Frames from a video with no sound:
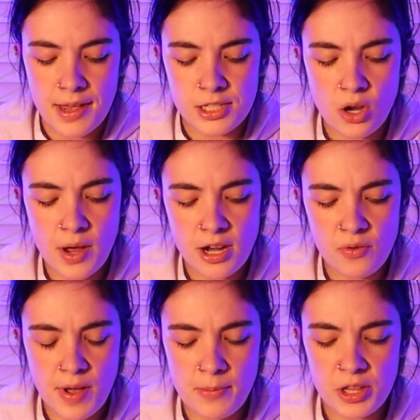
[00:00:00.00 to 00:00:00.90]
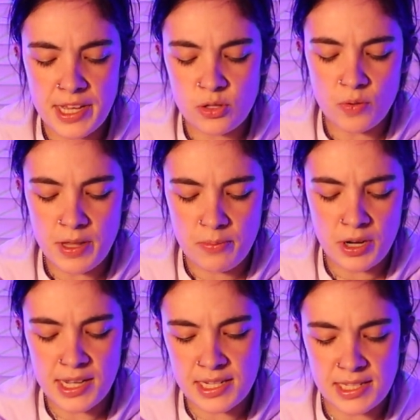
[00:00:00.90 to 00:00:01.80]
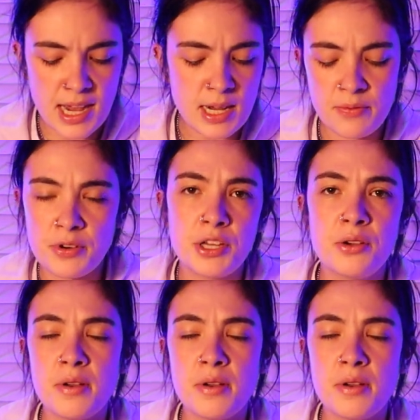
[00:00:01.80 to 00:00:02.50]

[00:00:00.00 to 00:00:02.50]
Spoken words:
So in November, things will be pretty exciting for you.